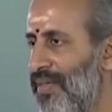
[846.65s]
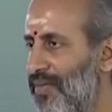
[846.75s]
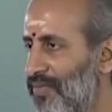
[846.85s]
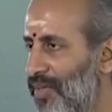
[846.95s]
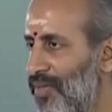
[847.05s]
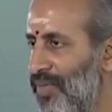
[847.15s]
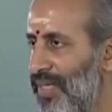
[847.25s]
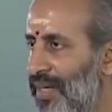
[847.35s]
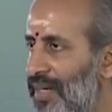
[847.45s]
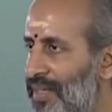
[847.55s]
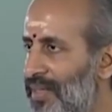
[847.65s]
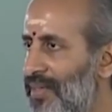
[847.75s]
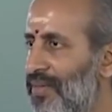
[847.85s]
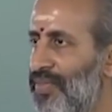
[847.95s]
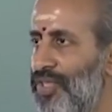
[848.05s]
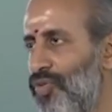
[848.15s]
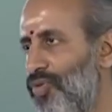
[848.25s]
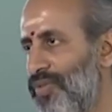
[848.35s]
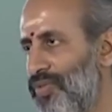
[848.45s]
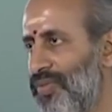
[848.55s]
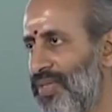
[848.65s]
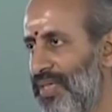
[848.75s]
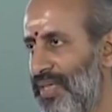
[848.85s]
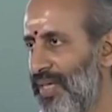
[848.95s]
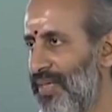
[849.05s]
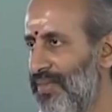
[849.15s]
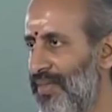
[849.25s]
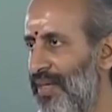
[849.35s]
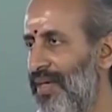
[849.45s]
refer to the content of the Sulba Sutra text.